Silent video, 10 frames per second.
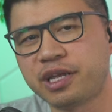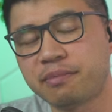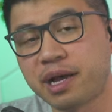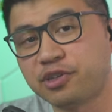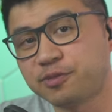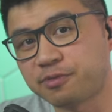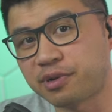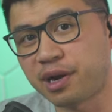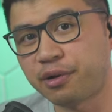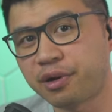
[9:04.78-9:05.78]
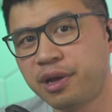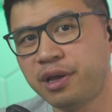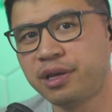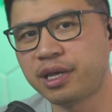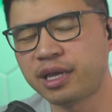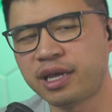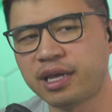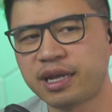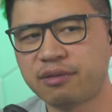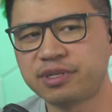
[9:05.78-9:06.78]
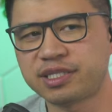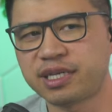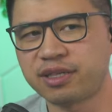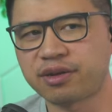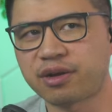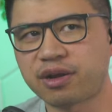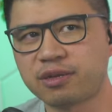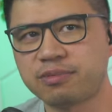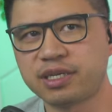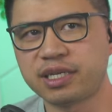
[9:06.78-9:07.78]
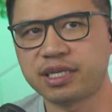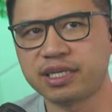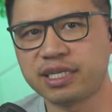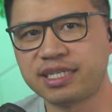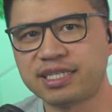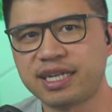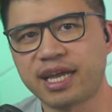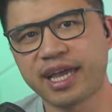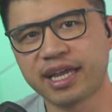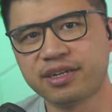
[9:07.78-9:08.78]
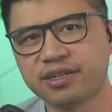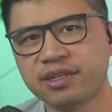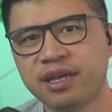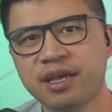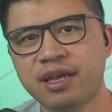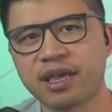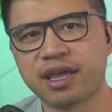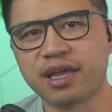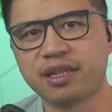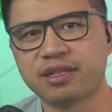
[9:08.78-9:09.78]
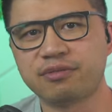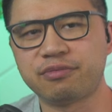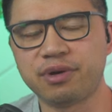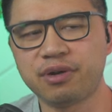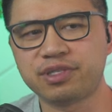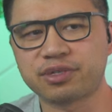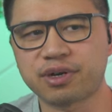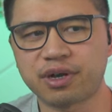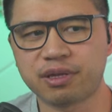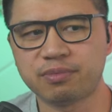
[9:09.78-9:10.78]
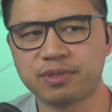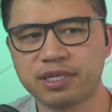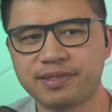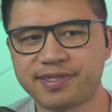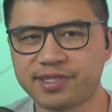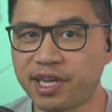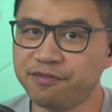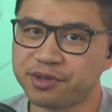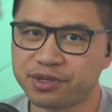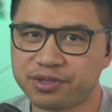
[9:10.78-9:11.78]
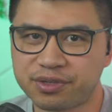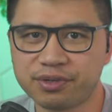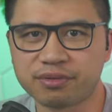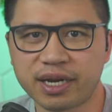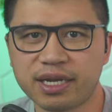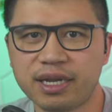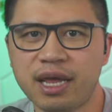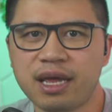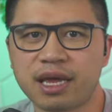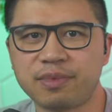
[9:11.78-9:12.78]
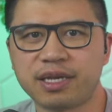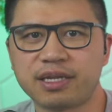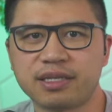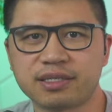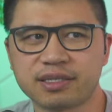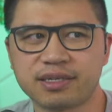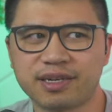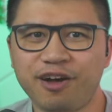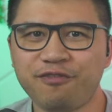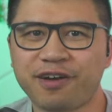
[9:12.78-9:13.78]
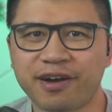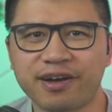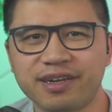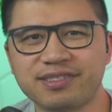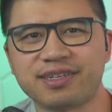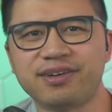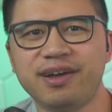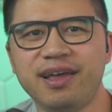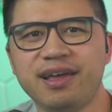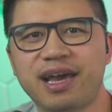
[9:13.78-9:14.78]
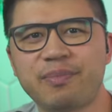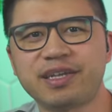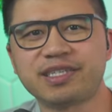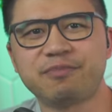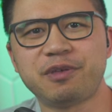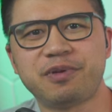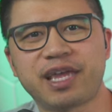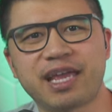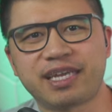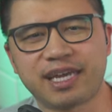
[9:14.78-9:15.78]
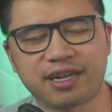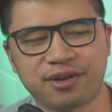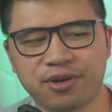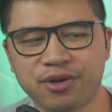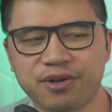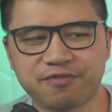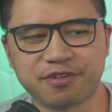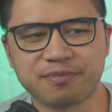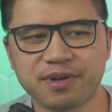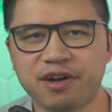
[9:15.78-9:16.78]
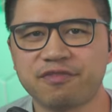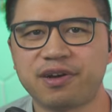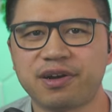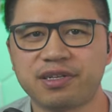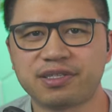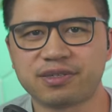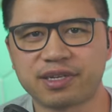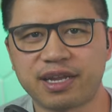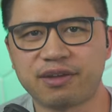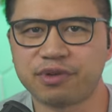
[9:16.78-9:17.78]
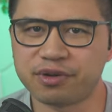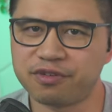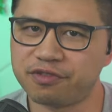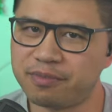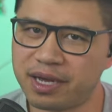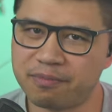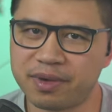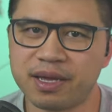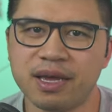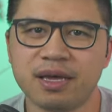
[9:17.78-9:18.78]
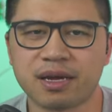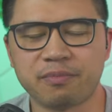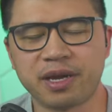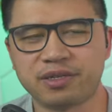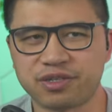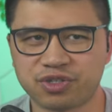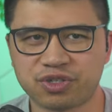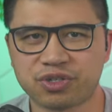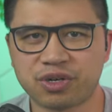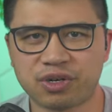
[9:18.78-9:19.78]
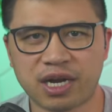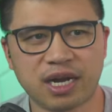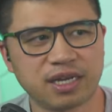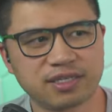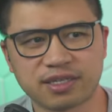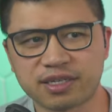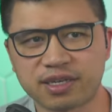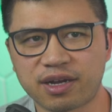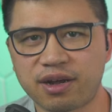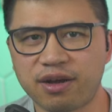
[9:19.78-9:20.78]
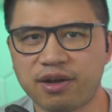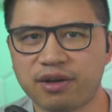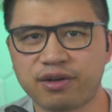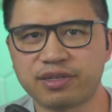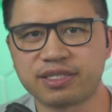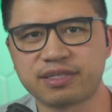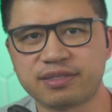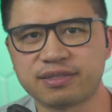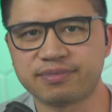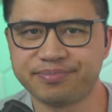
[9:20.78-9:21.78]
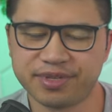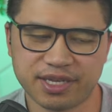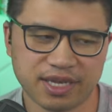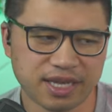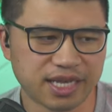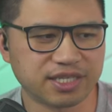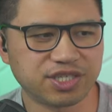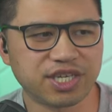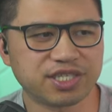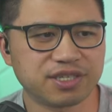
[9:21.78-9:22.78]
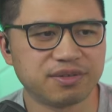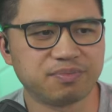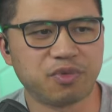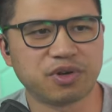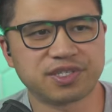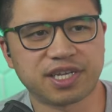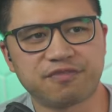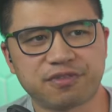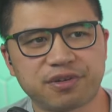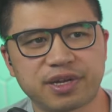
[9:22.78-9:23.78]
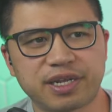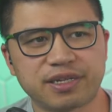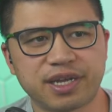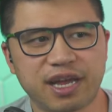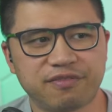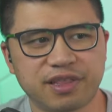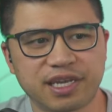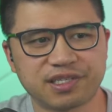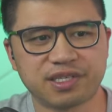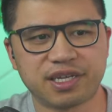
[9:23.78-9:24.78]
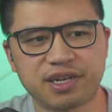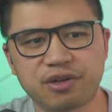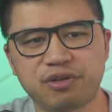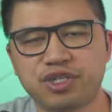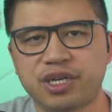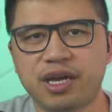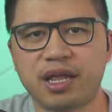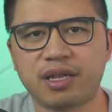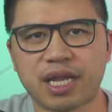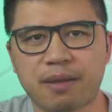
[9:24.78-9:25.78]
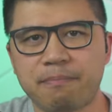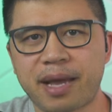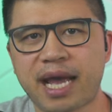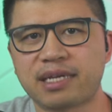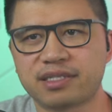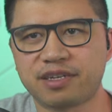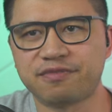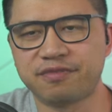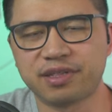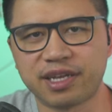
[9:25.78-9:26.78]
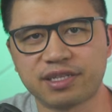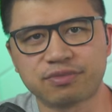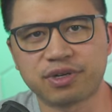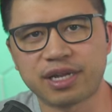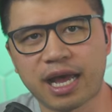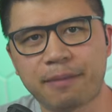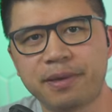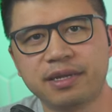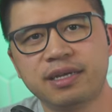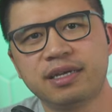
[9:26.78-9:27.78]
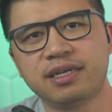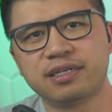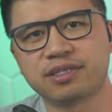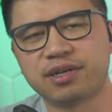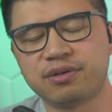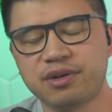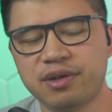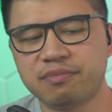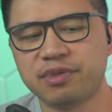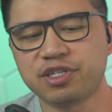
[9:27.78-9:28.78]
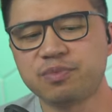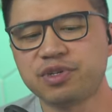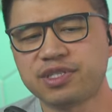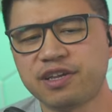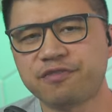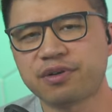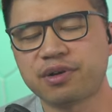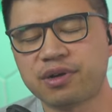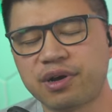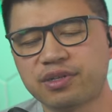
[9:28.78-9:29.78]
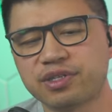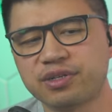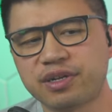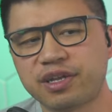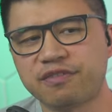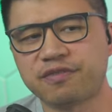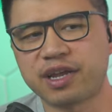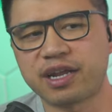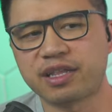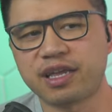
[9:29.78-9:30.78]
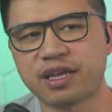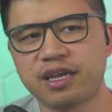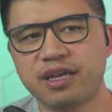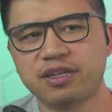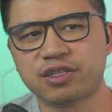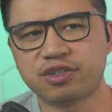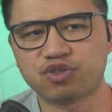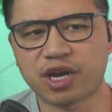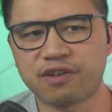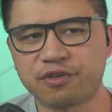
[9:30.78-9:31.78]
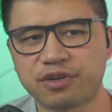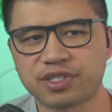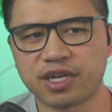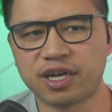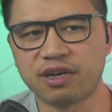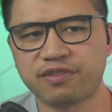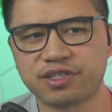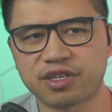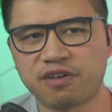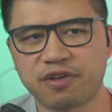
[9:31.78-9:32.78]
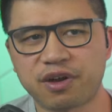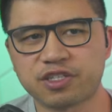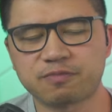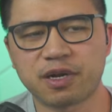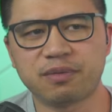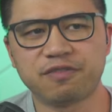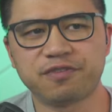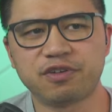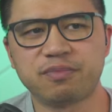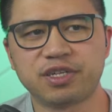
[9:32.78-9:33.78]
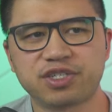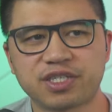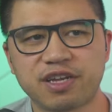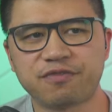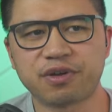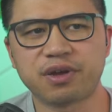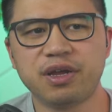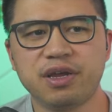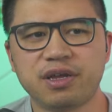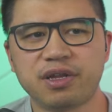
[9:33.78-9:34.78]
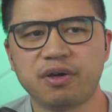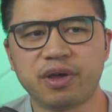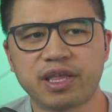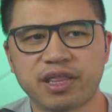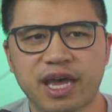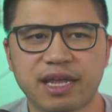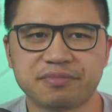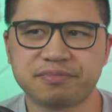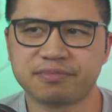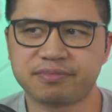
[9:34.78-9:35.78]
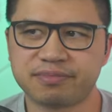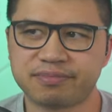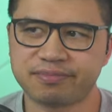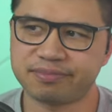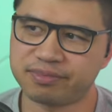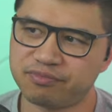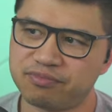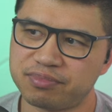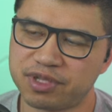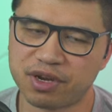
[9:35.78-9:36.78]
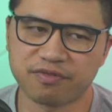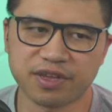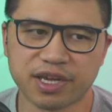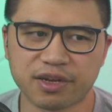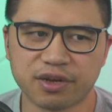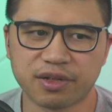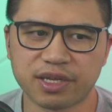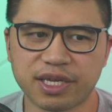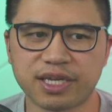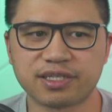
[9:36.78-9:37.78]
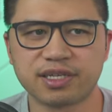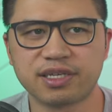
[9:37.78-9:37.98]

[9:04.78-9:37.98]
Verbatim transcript: miles per hour, and I would say they're arguably easy to handle, and the roads are arguably safer too, right? I mean, it's a golf cart, so I'm not saying people can't get hurt from golf carts or getting run over by it, but compared to trucks and cars and it's just more safer and you have less inertia and like mass if things were to happen. So much more safer alternative. And I think the drivers of these golf carts probably feel much safer knowing that their vehicle is